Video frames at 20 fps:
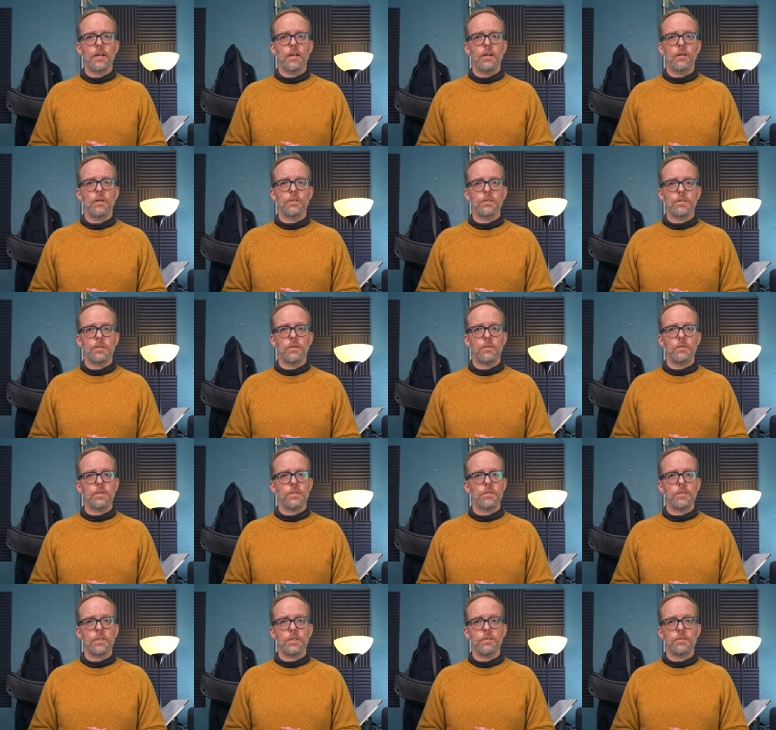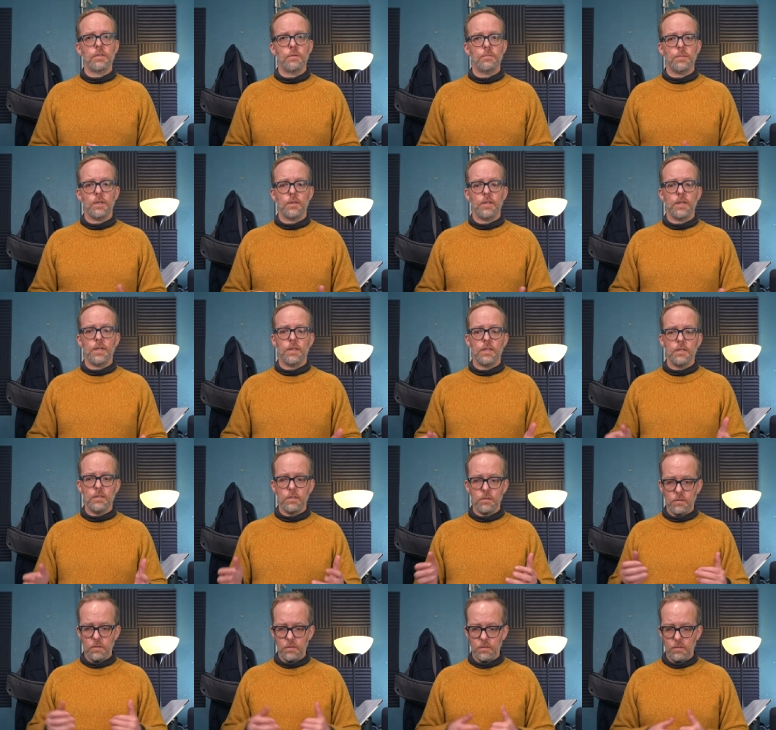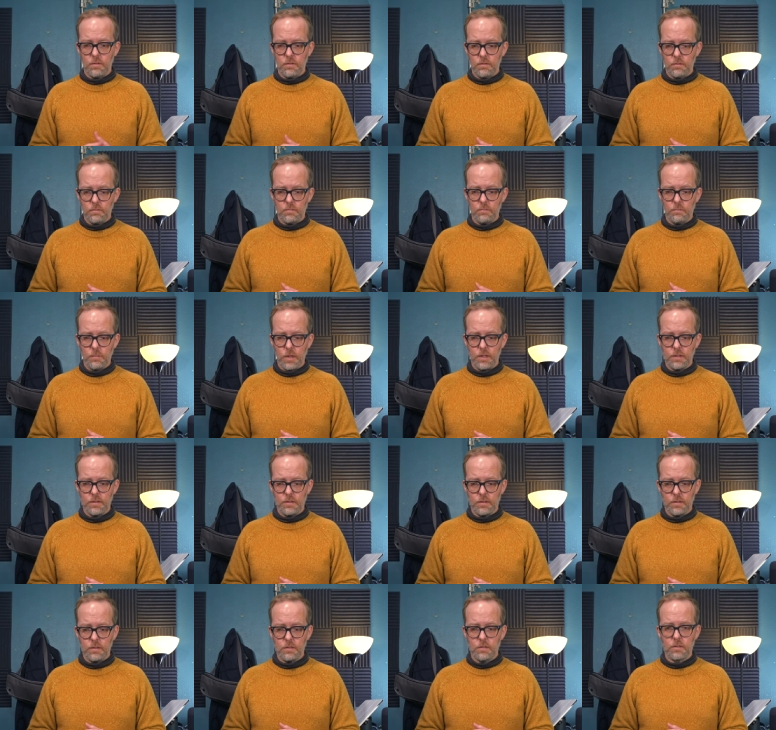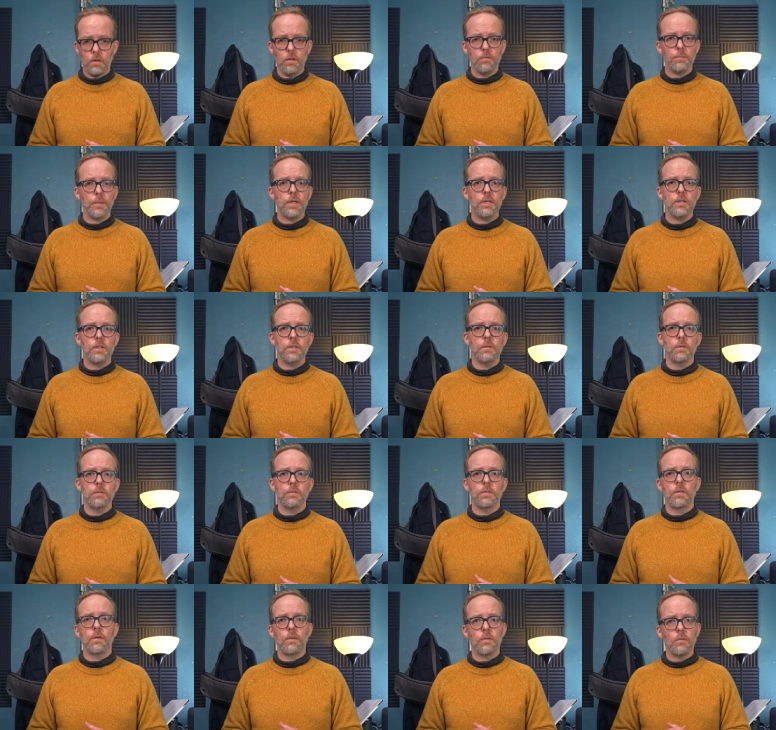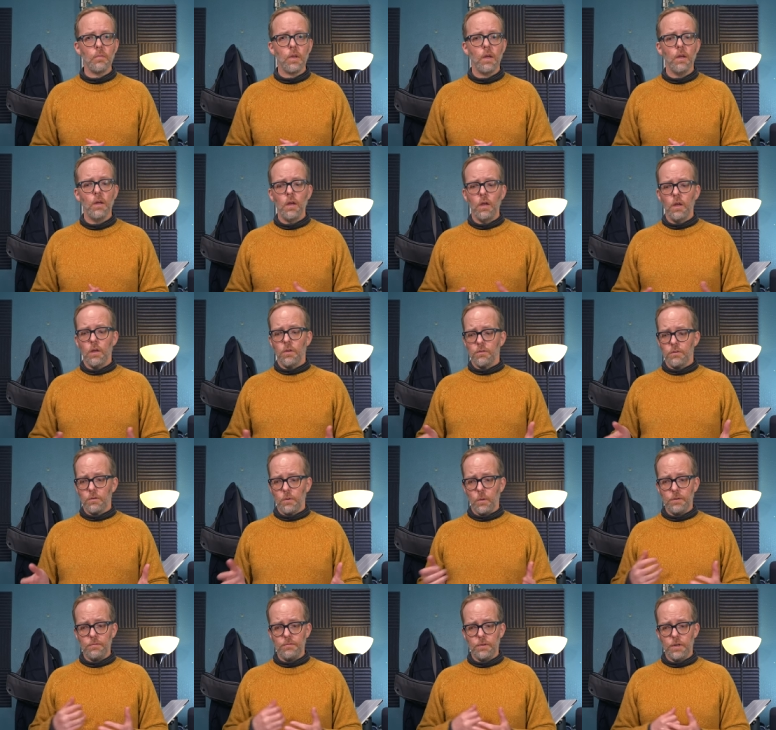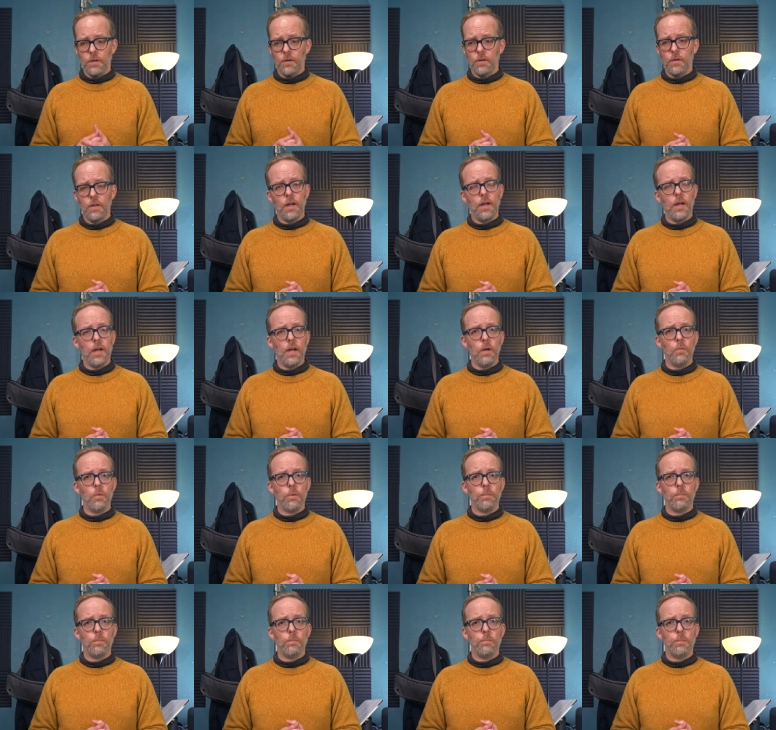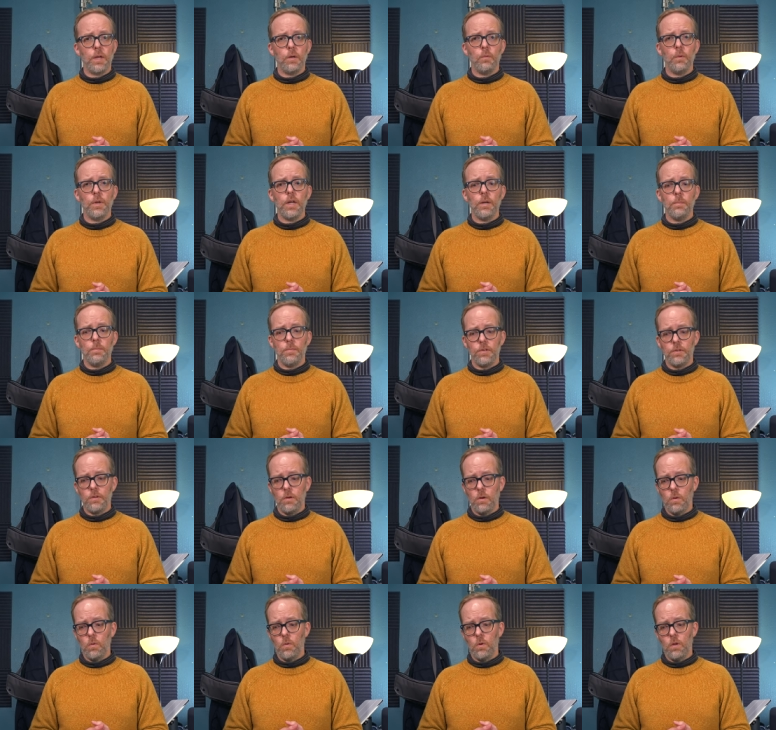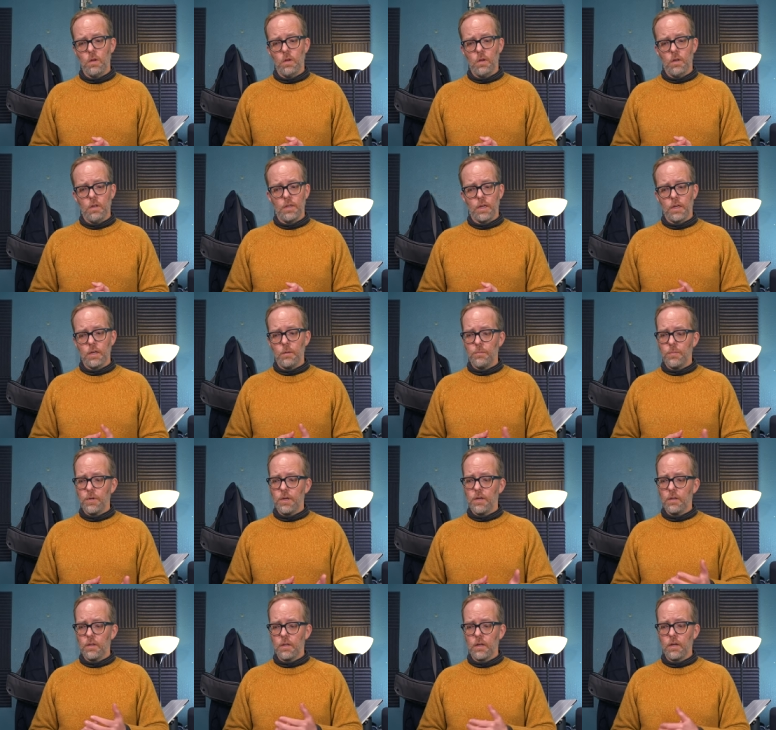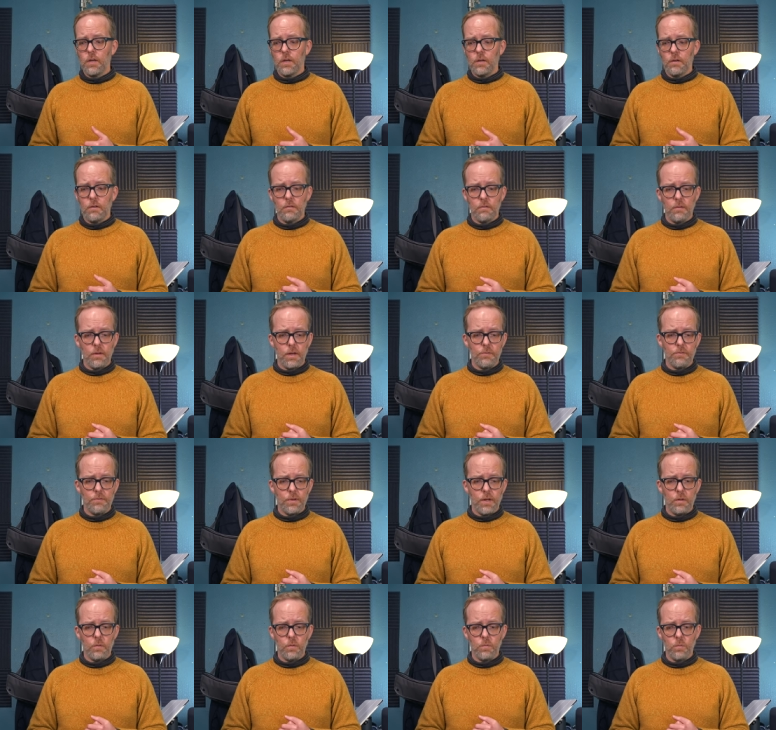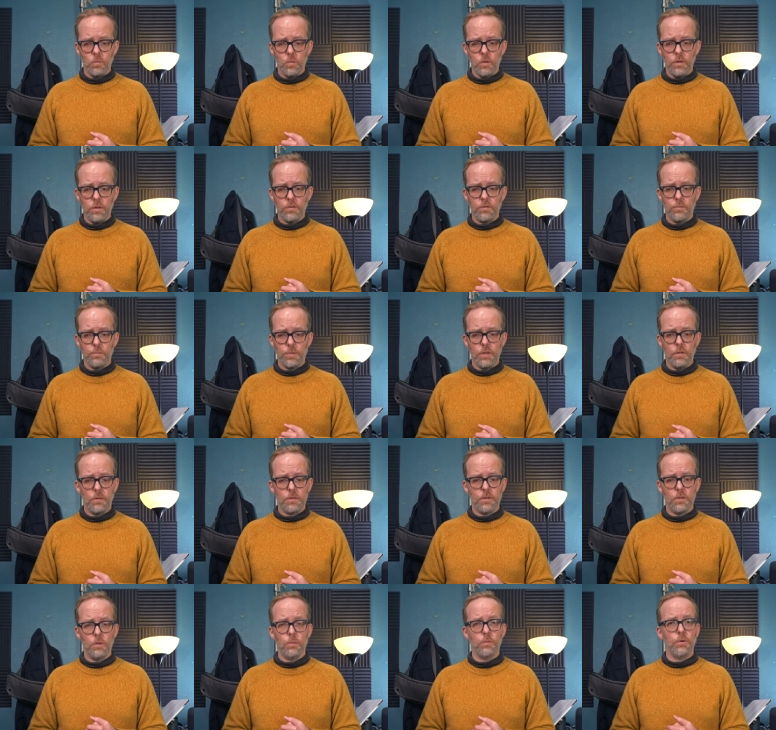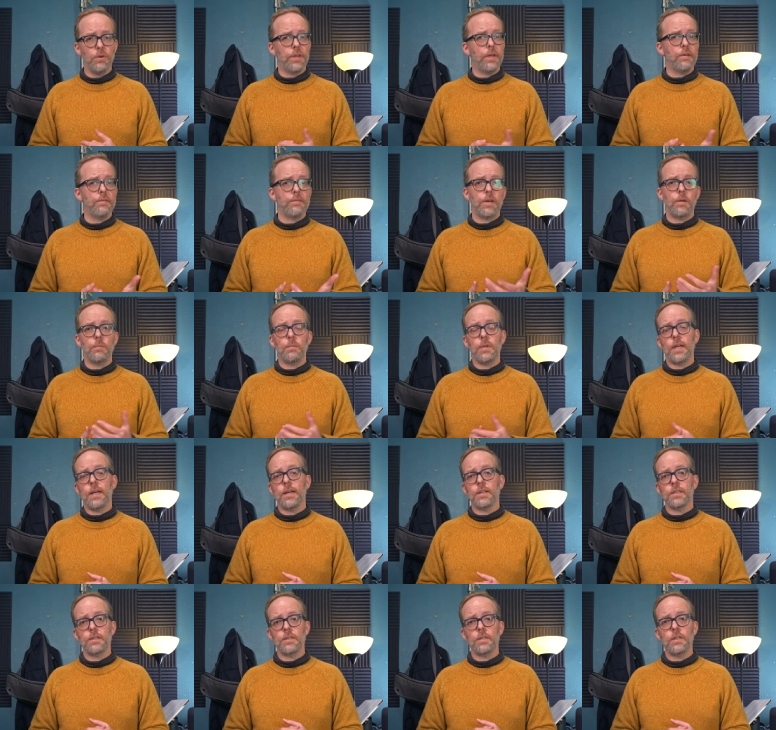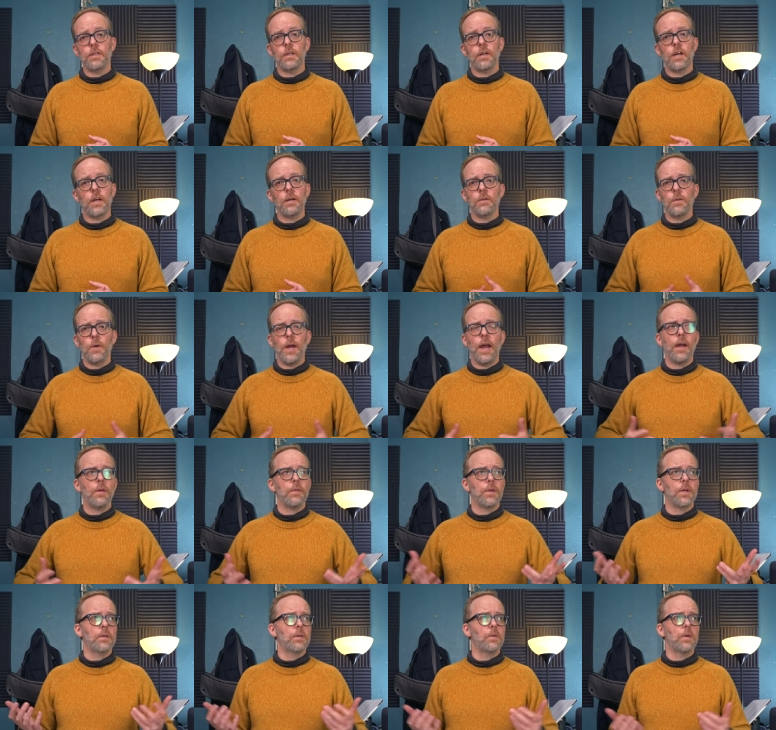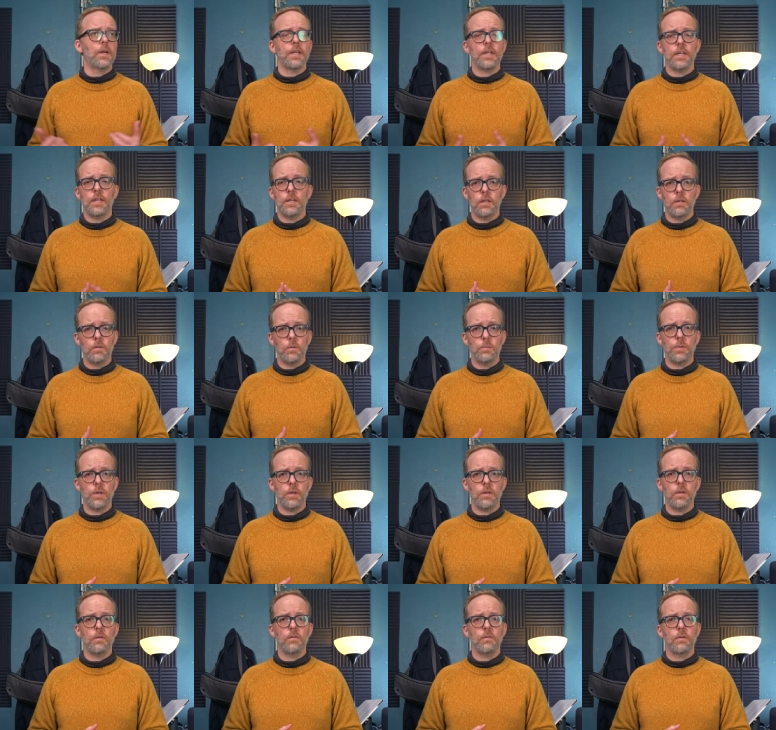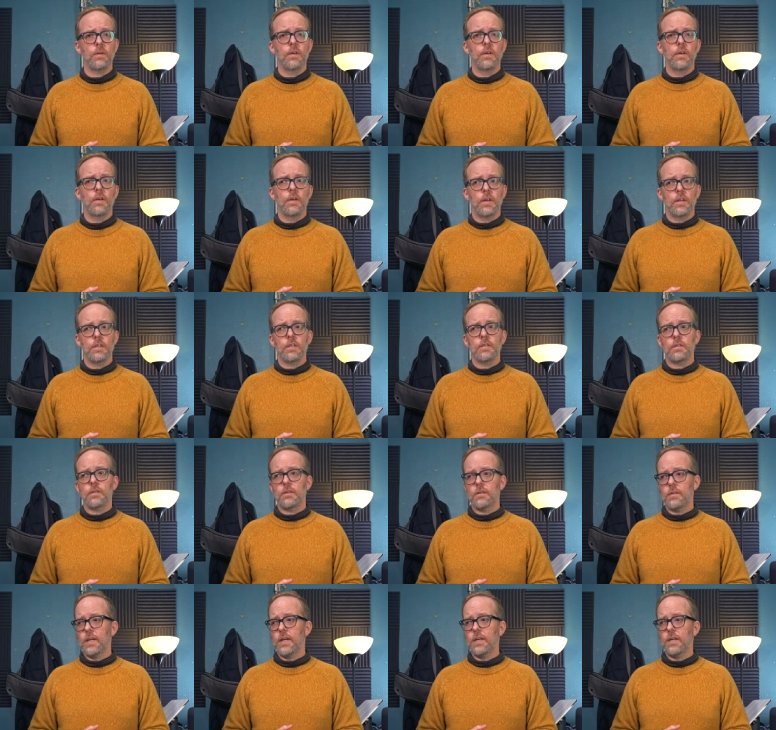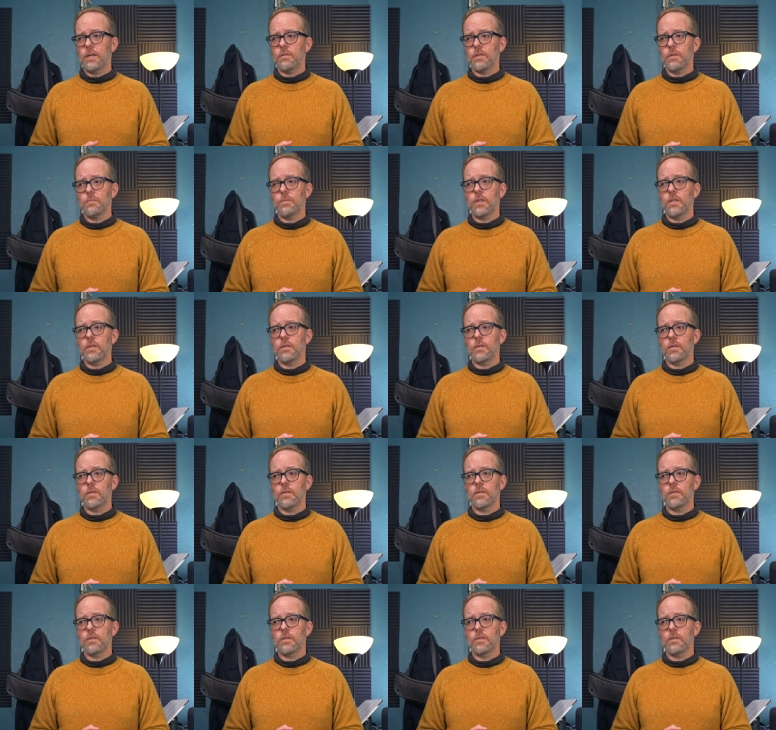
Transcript: and also to see if something like this might uh, solve my issues. So I figured I would pick one up. So the company that I found was Pillow Cube, or they found me actually. I don't know how they knew I needed a new pillow. It's kind of creepy.